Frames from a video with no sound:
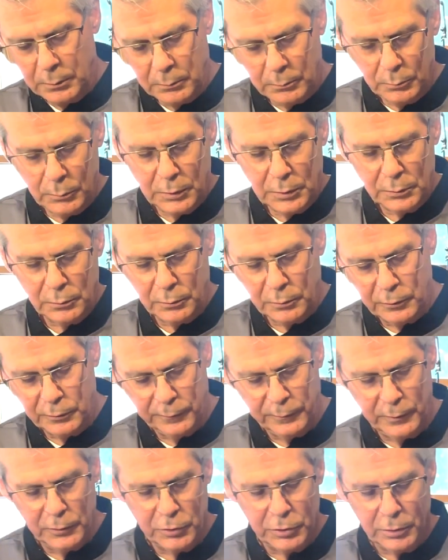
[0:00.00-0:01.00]
Might as well
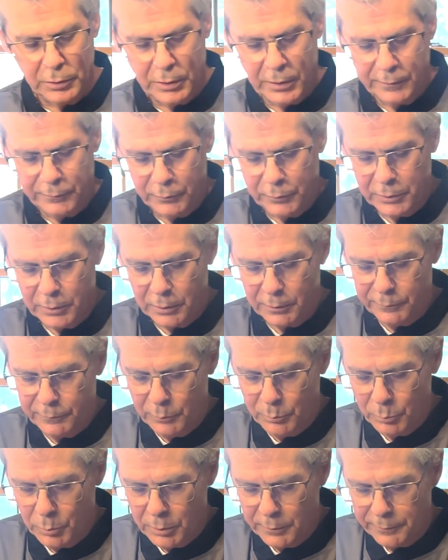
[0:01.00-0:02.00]
just finish it off. We'll take a
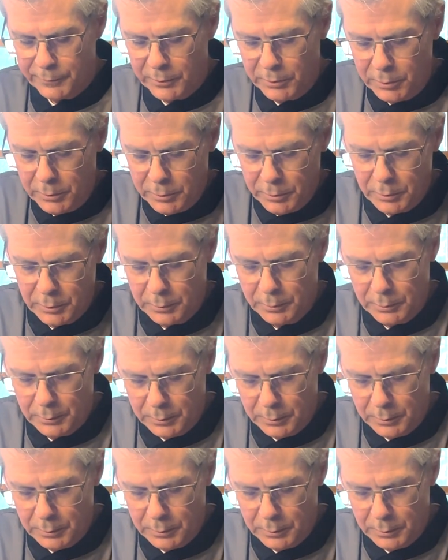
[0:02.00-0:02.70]
few more off of here.